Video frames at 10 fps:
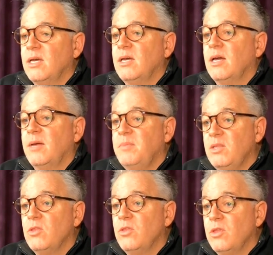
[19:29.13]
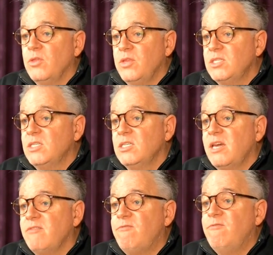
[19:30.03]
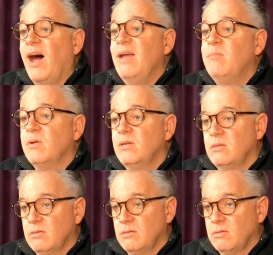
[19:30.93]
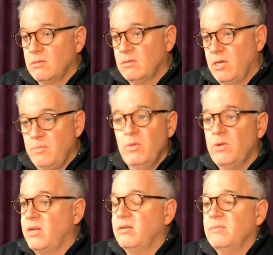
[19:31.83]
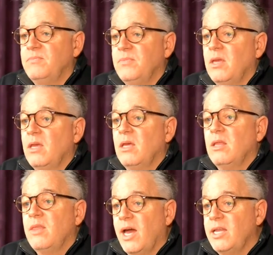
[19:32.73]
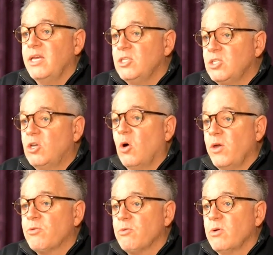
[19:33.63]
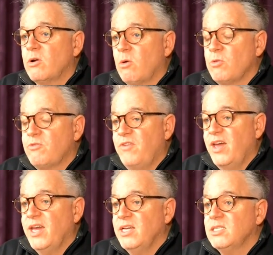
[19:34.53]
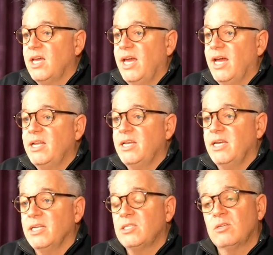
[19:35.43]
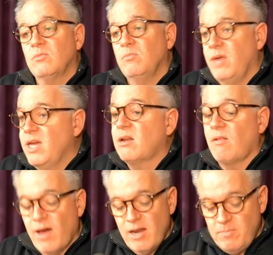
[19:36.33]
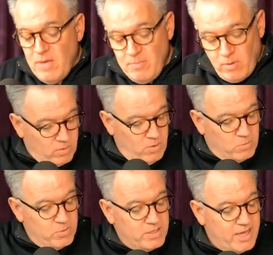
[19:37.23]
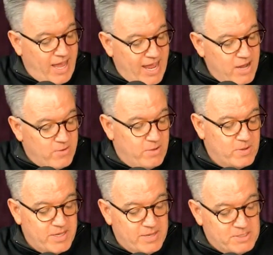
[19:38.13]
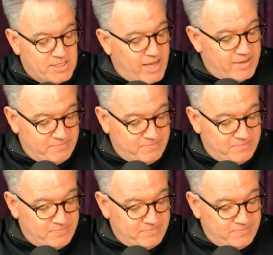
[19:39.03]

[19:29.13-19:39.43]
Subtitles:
I mean, this is a vibrant community that is going through a growth phase, and it's making a lot of people really angry, really upset.